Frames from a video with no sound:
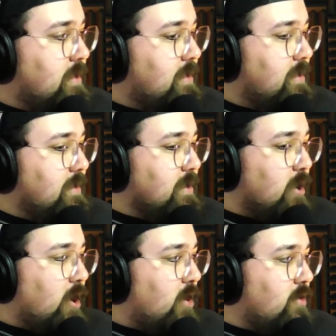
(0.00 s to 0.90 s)
You
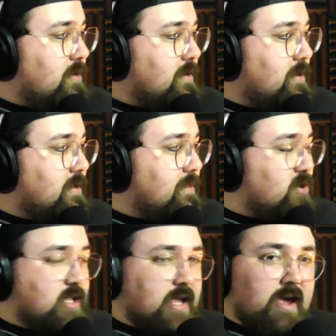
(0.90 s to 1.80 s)
know? They're just
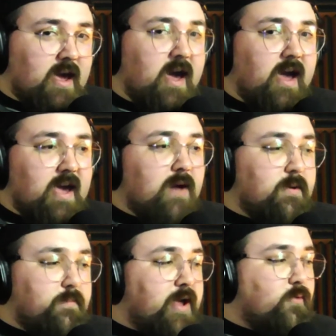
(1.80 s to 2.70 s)
like, hey, yeah, we
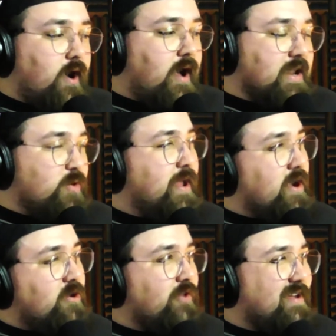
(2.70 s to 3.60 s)
play rock, and you hear it and
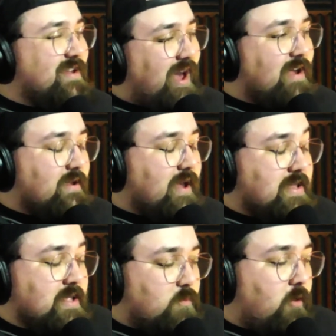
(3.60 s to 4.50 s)
you're like, yeah, I guess
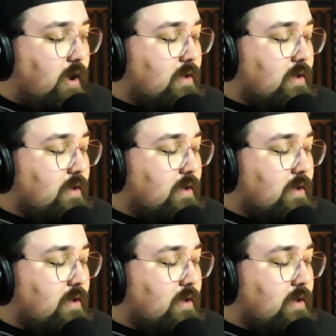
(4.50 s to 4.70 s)
that's rock.